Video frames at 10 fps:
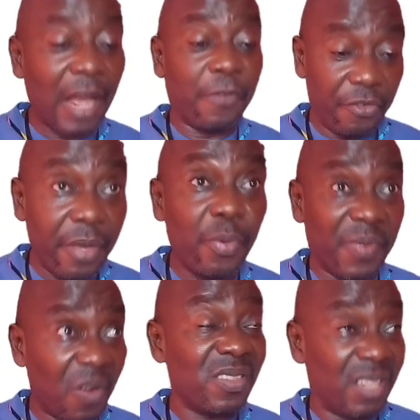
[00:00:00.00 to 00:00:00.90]
They are
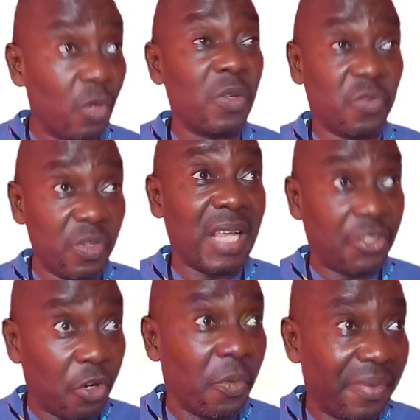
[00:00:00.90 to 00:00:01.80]
vulnerable because they don't want to lose
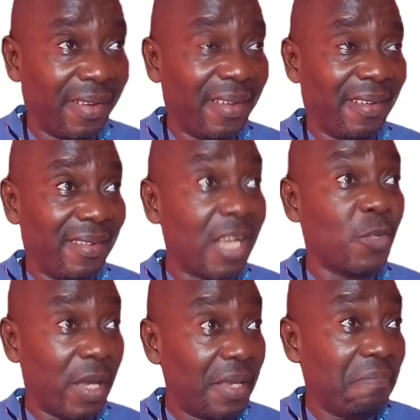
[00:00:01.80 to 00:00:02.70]
their job.
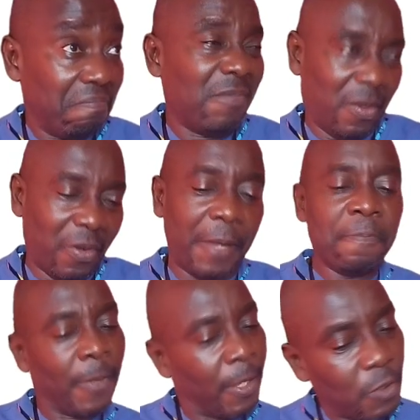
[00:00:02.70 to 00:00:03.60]
That's why.
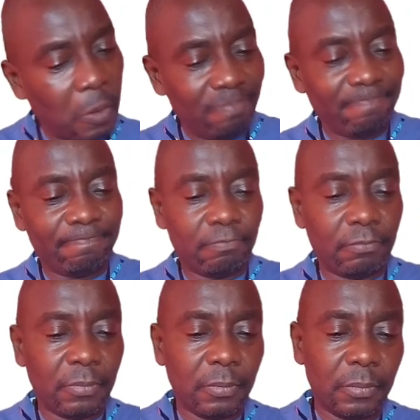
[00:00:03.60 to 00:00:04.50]
Okay. So
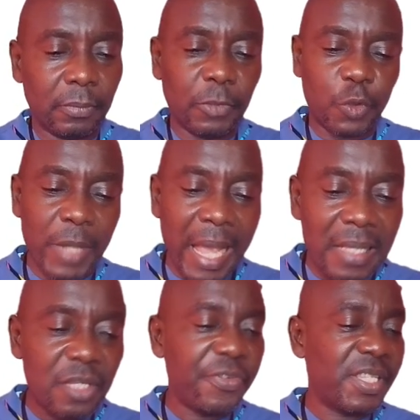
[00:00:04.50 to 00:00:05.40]

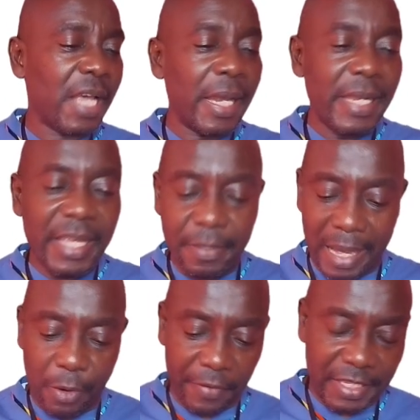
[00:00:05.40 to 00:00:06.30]
students, critically
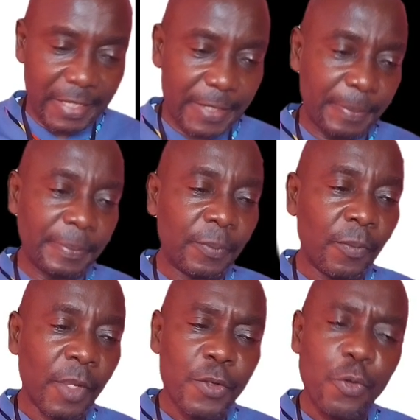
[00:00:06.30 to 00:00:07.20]
ill minorities.
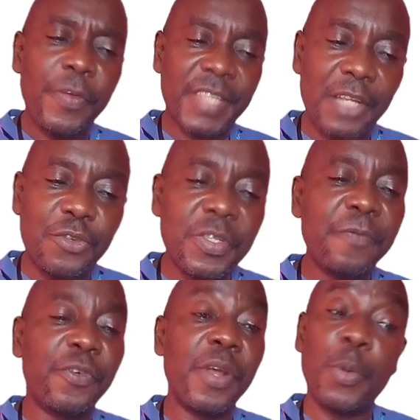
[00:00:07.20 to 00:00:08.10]
So research
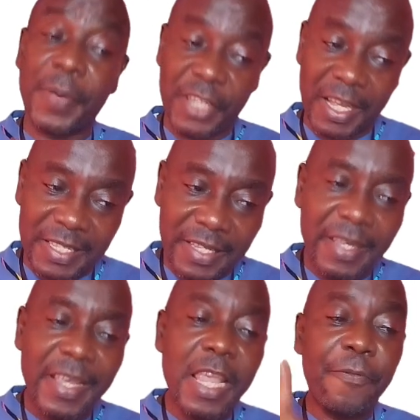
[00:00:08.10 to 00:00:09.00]
using vulnerable patients.
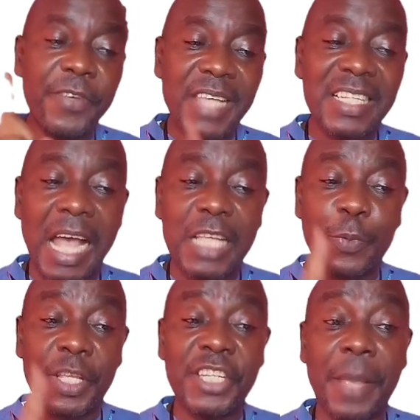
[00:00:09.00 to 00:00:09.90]
If research
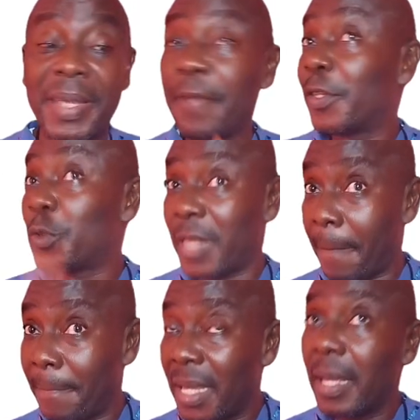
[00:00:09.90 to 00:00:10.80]
has potential benefit to
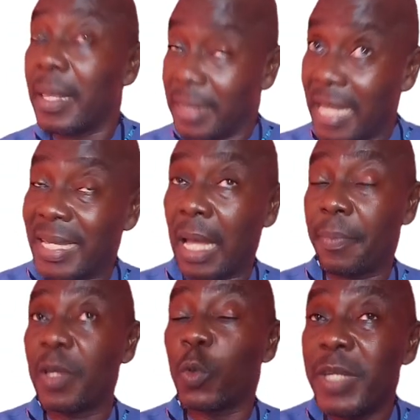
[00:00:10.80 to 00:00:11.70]
them, then they
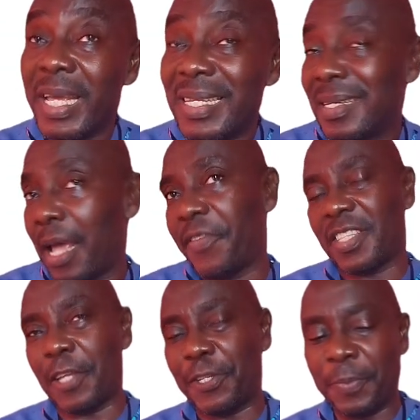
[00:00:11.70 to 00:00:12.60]
can be included in that
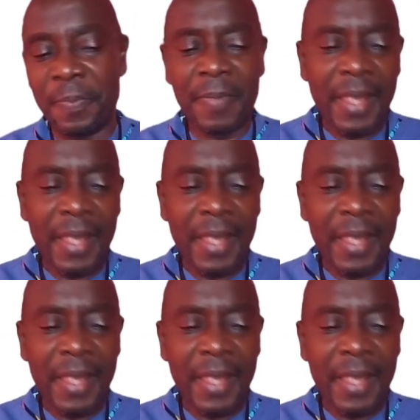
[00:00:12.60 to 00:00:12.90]
research.